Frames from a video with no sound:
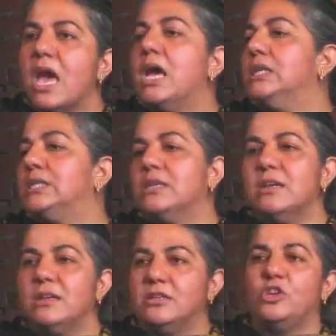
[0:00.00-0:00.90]
as
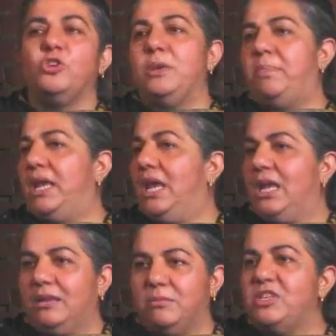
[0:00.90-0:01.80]
Tony Blair,
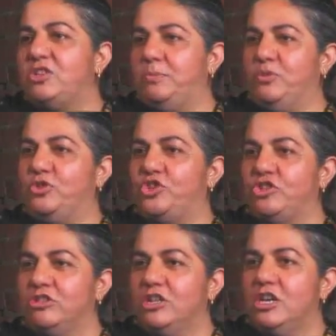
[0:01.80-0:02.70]
Mr. Bush,